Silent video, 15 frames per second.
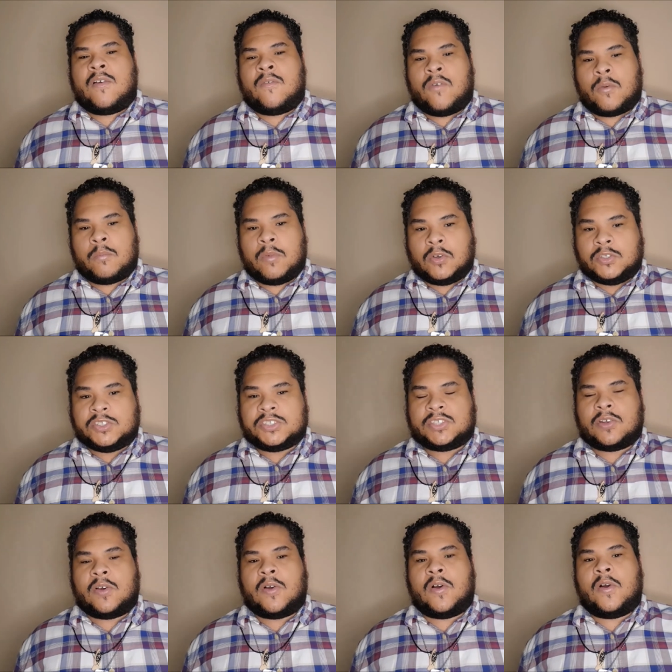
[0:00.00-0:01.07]
for most
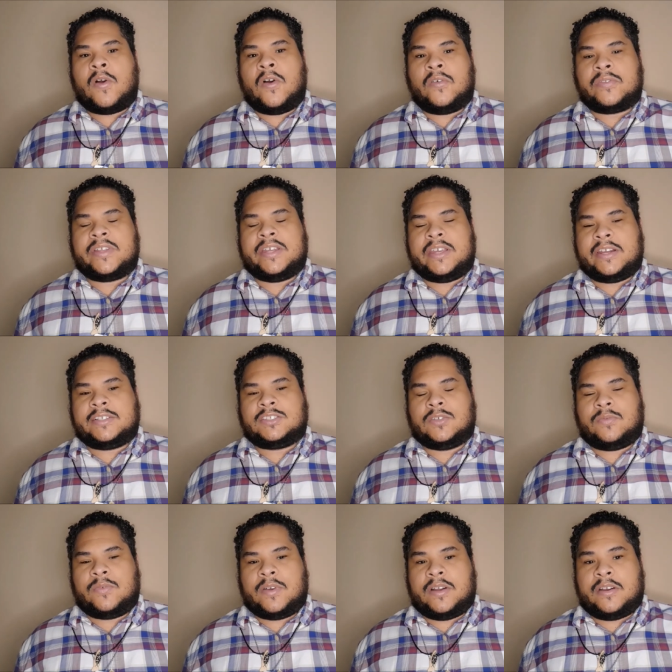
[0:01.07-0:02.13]
of the year so
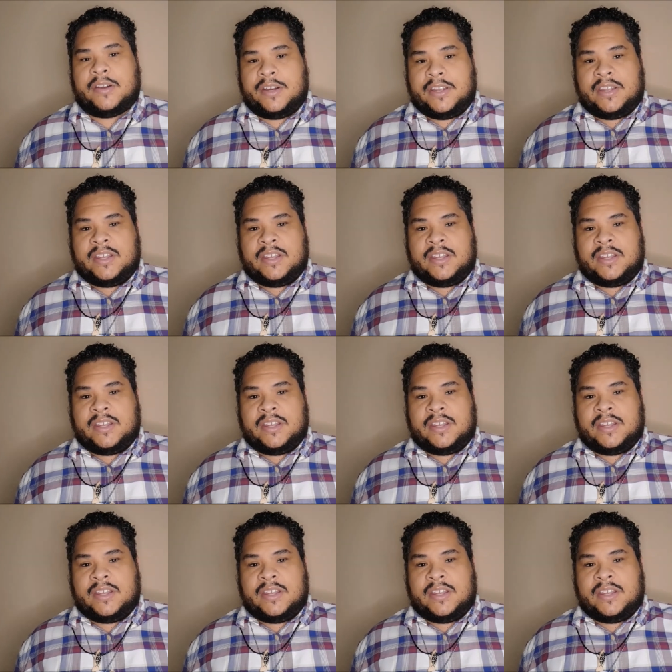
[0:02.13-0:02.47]
far.